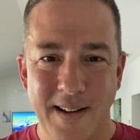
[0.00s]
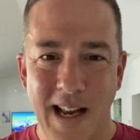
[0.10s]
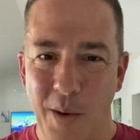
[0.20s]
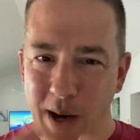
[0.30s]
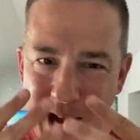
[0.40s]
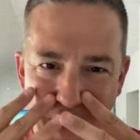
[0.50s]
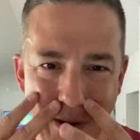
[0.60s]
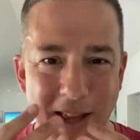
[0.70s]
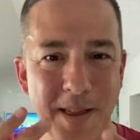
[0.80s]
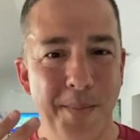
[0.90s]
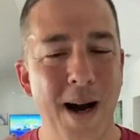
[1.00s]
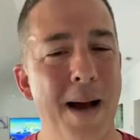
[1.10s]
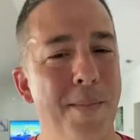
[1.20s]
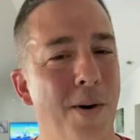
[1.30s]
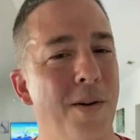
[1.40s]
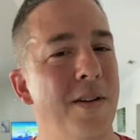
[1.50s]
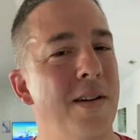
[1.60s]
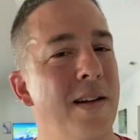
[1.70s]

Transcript: Now, when I read the Bible,